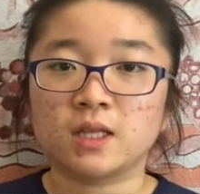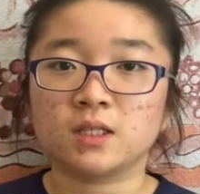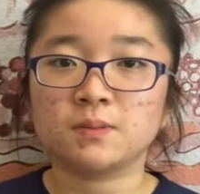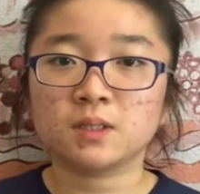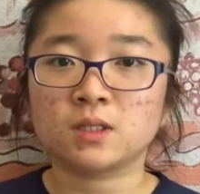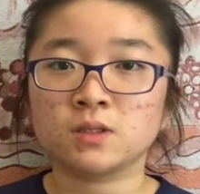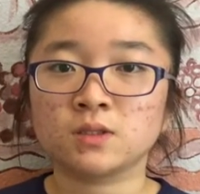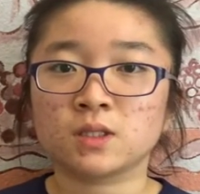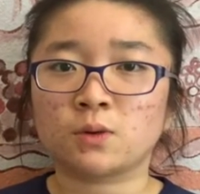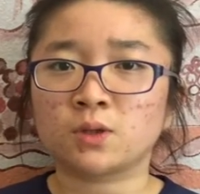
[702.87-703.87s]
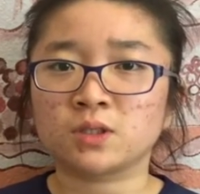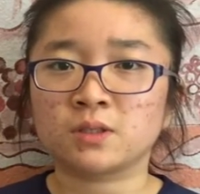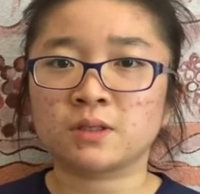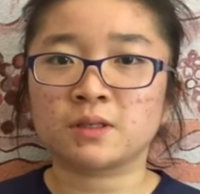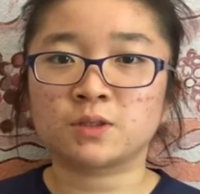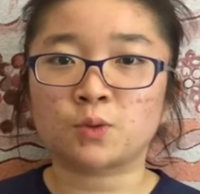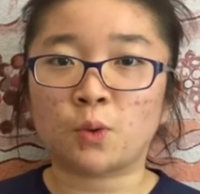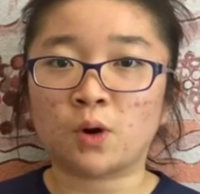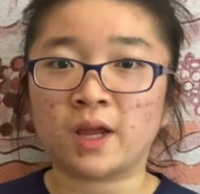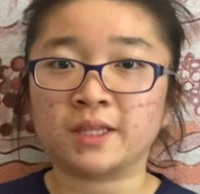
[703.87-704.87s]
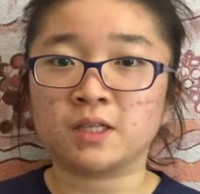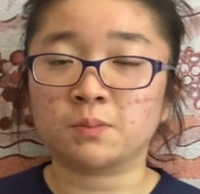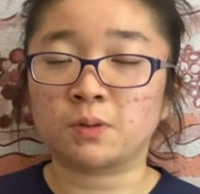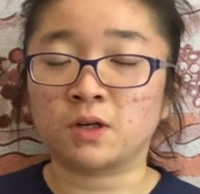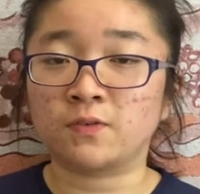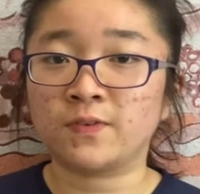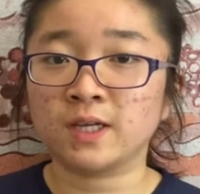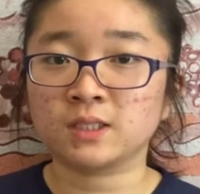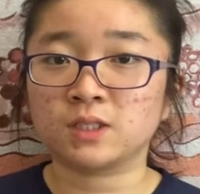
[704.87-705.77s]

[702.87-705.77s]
DBQs, in order to score a near perfect,